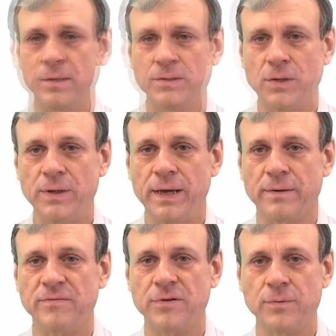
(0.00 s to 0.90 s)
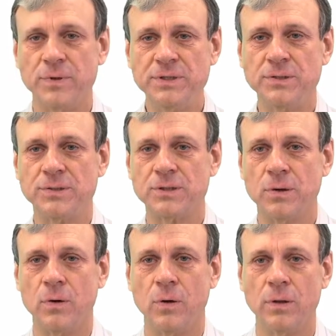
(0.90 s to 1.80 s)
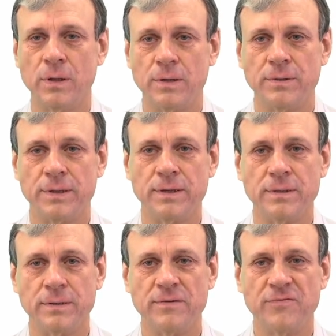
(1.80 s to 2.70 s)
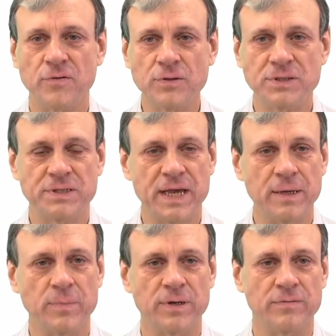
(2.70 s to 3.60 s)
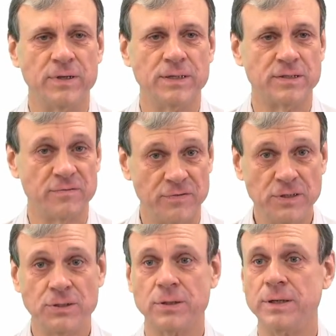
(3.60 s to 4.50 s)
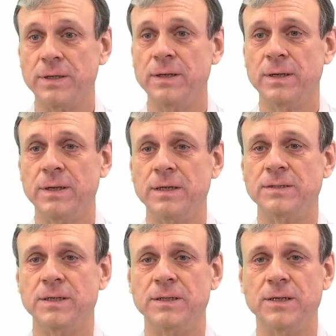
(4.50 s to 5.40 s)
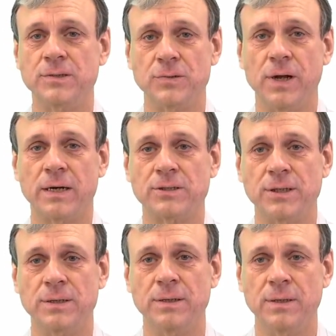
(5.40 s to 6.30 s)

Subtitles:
So again, for the research goal, the first statement of this officially is in the introduction.